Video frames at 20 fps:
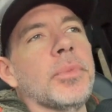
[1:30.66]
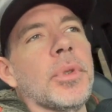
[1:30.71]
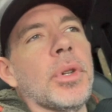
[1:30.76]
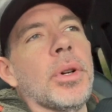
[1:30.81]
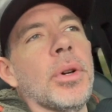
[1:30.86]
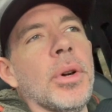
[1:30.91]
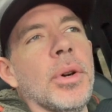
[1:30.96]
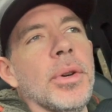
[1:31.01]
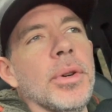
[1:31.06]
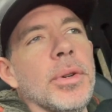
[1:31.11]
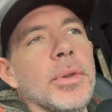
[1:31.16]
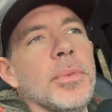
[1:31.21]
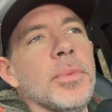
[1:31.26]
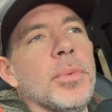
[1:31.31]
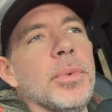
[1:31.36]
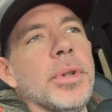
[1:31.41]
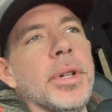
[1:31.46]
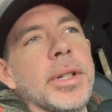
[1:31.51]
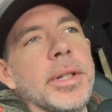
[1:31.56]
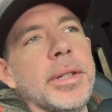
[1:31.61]
heard
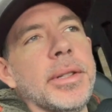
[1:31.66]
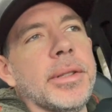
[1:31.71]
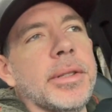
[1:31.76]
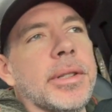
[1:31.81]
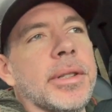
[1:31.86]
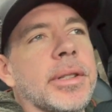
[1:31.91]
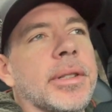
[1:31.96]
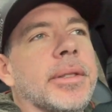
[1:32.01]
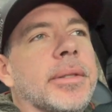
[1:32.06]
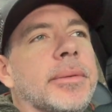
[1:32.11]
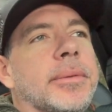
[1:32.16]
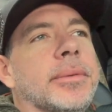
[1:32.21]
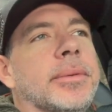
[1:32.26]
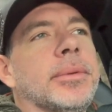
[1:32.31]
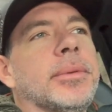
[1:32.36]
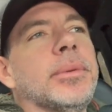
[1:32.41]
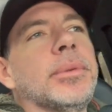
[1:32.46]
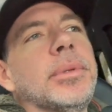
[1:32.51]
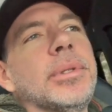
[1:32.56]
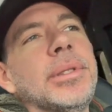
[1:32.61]
what
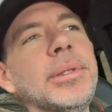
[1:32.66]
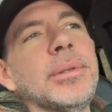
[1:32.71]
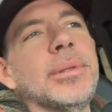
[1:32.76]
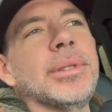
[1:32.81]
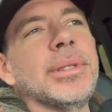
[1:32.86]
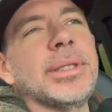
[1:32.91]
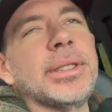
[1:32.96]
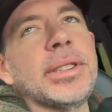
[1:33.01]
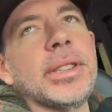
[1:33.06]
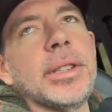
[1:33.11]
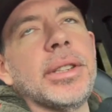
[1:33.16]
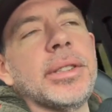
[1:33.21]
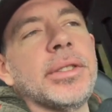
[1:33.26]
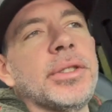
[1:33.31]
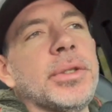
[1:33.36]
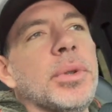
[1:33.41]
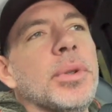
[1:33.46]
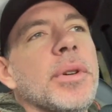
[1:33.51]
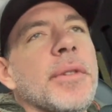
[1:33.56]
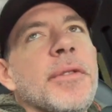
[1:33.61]
was a
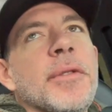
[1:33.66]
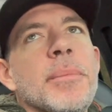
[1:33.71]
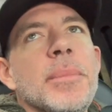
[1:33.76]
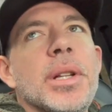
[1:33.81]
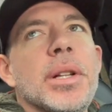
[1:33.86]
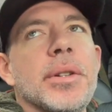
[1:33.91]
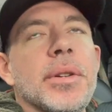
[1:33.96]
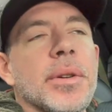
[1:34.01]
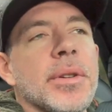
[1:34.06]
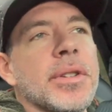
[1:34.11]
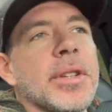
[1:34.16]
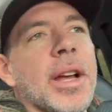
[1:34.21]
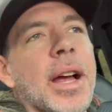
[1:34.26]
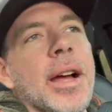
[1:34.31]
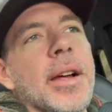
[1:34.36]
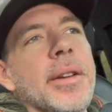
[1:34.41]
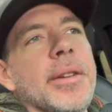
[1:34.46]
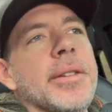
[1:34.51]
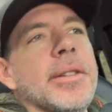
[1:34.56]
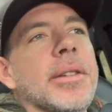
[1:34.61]
sort of familiar
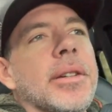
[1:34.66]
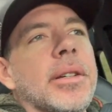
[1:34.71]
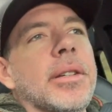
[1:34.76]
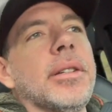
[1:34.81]
sound.